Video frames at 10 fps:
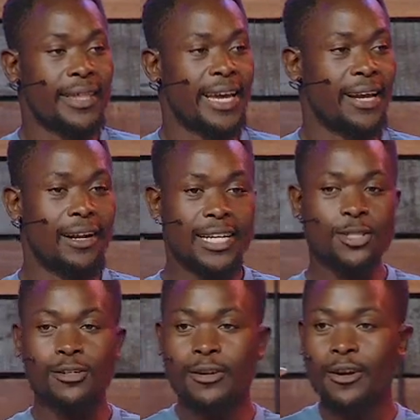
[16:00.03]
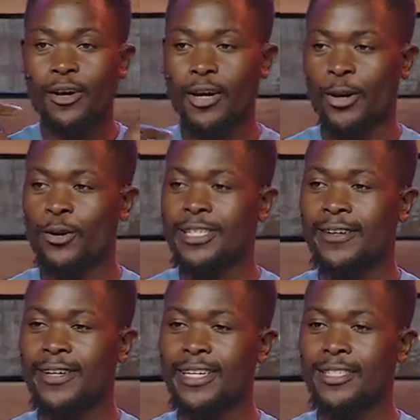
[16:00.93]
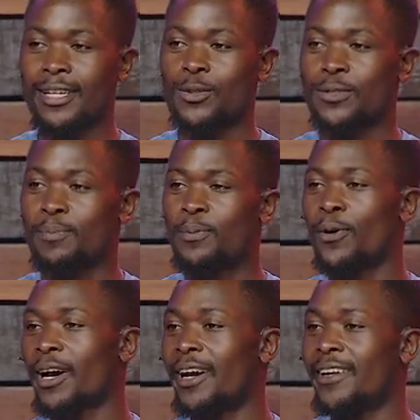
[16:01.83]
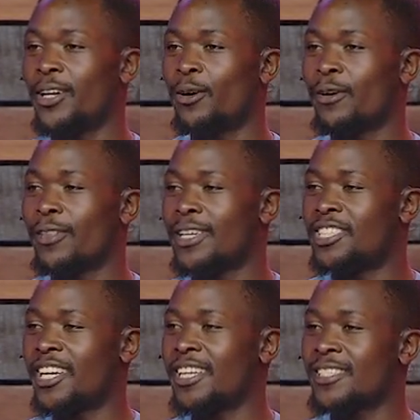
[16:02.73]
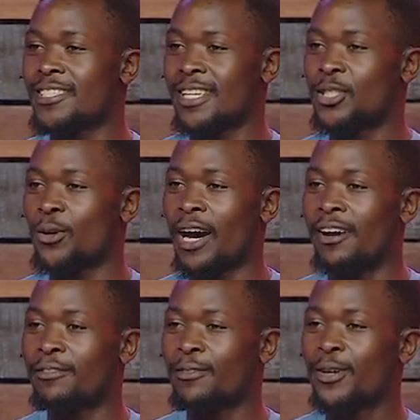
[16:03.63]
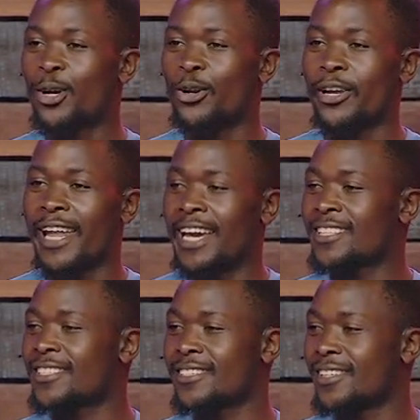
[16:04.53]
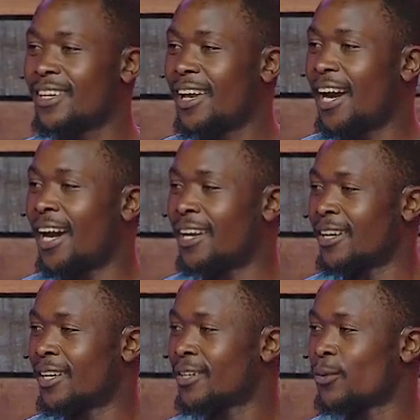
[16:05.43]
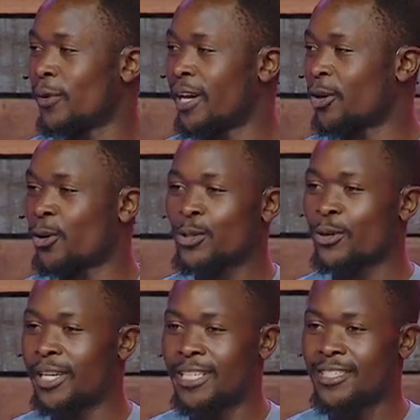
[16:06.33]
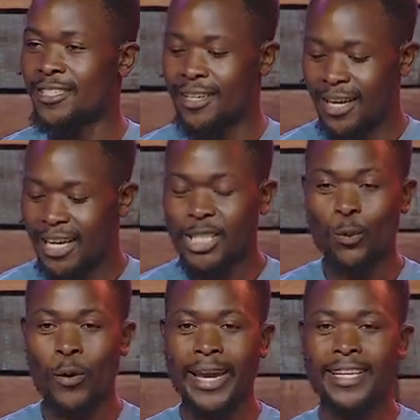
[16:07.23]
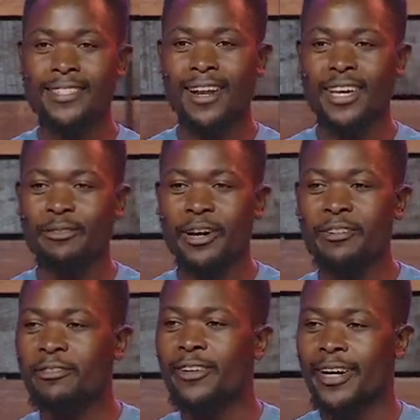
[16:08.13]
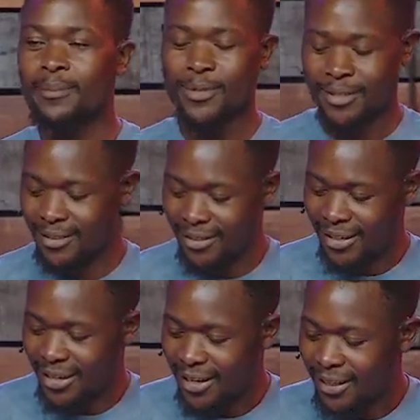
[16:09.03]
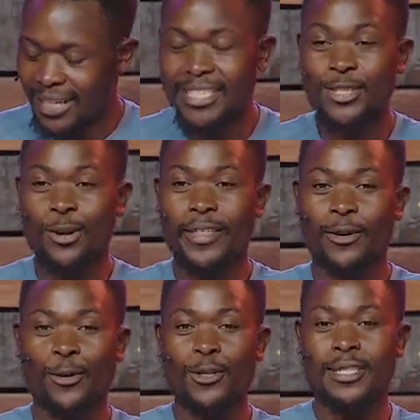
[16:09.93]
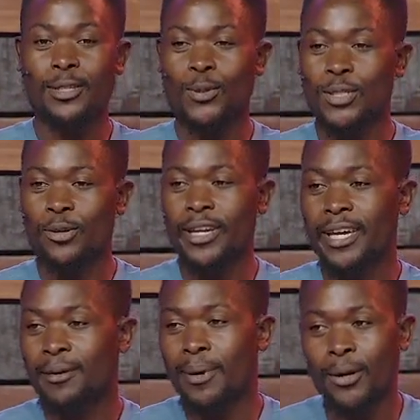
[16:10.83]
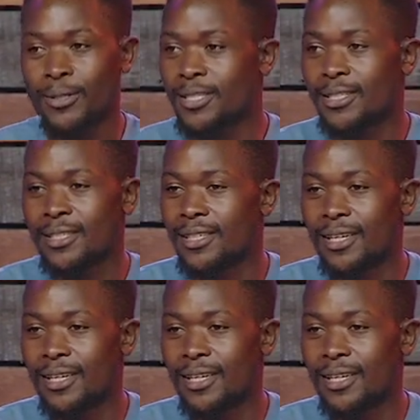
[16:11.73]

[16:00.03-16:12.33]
the little rosaries that people carry or the chains that you have on your necks and with a cross on it. It weighs like 5 grams. That is not the cross that you're talking about.